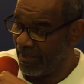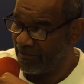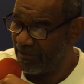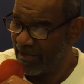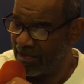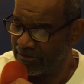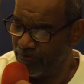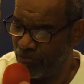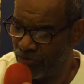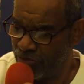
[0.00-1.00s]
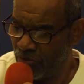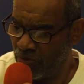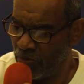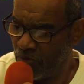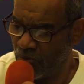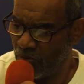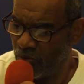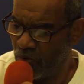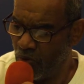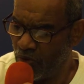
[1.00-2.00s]
And then I put the
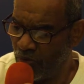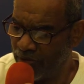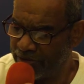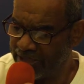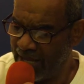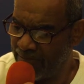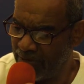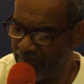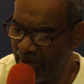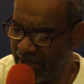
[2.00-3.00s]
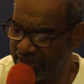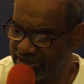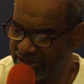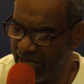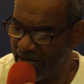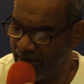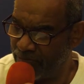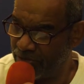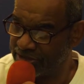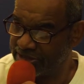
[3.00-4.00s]
quarter on the table and made it stand
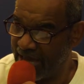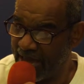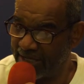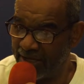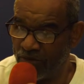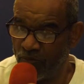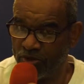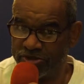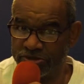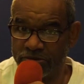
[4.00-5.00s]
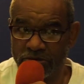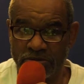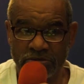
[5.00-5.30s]
up on the side that no one saw